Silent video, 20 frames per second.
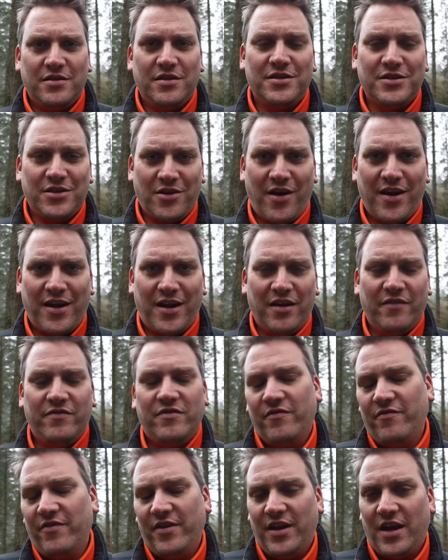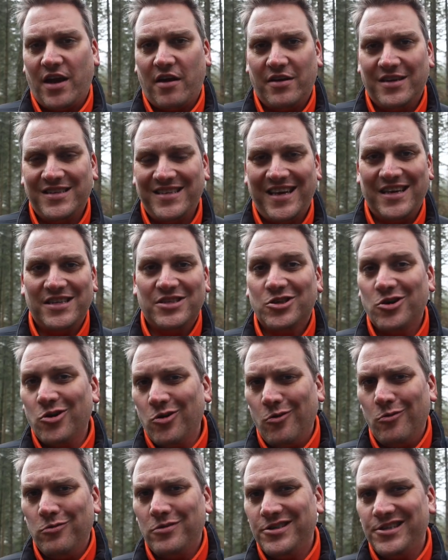the title of the video. You see, it's
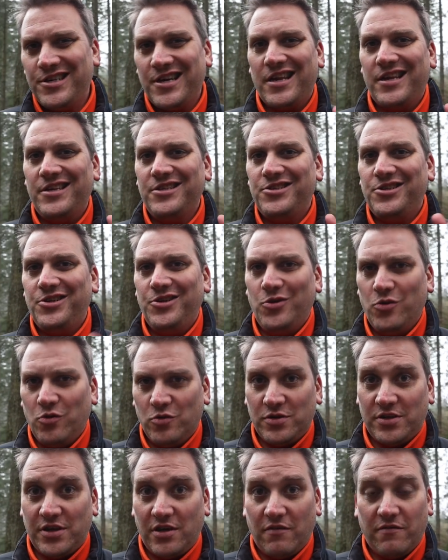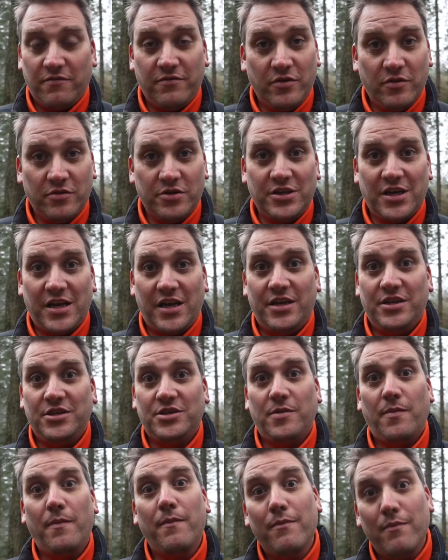called Challenge Yourself, not
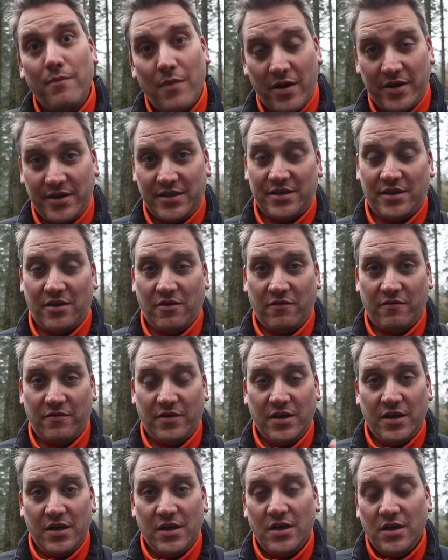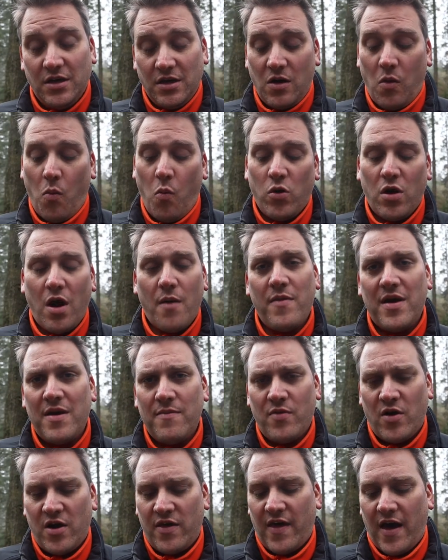Challenge Myself. And what I
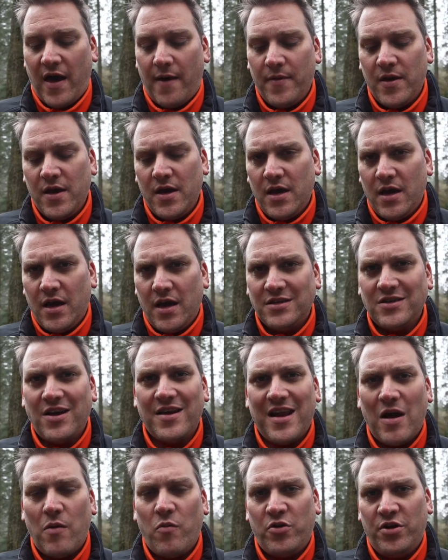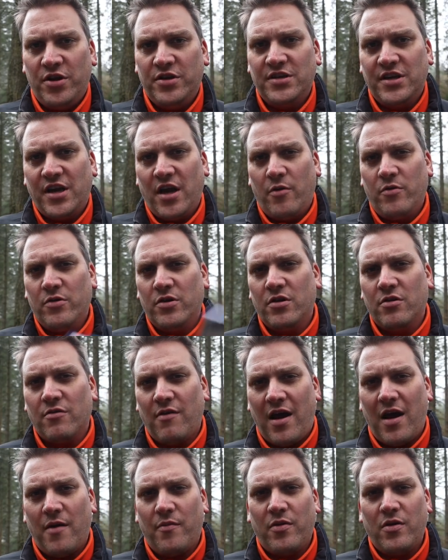mean by that is I now want you to go and
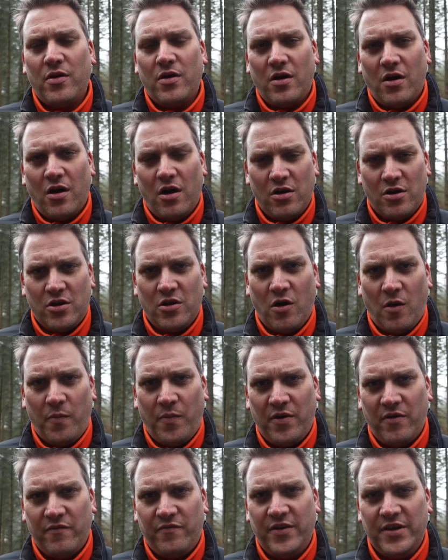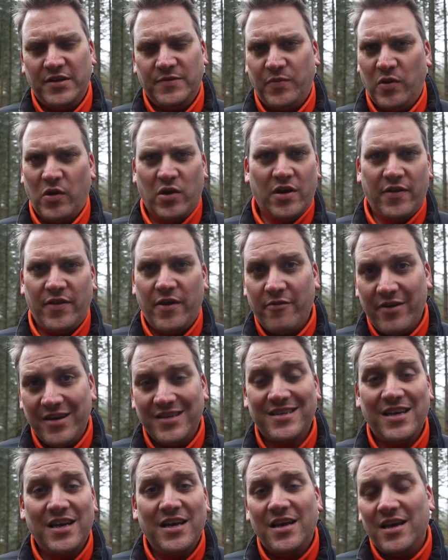grab a copy of this book, and there
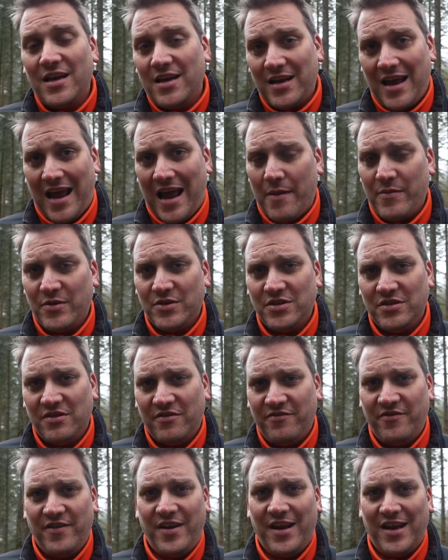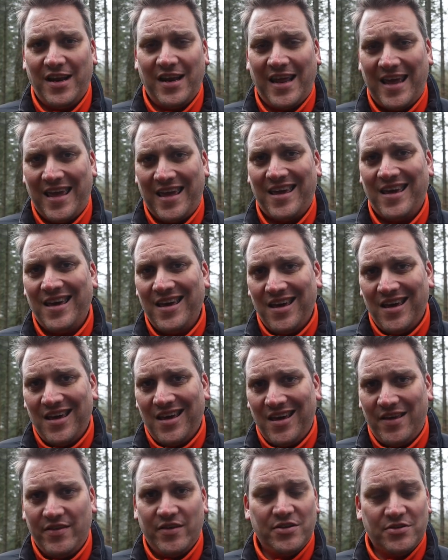is an Amazon affiliate link
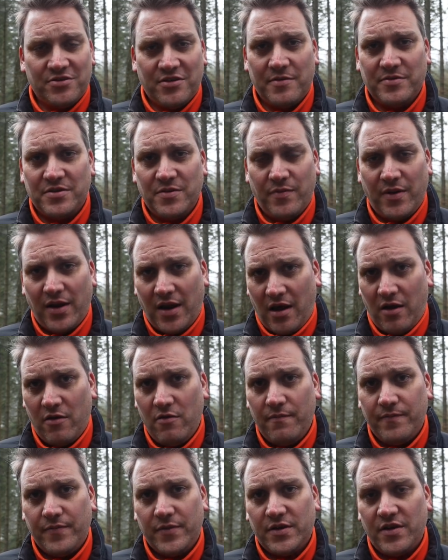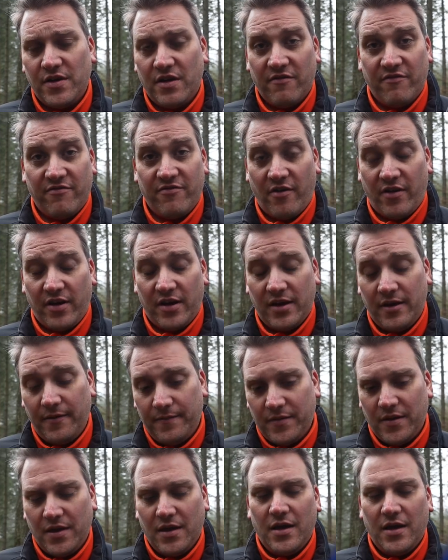in the description below so you can find it.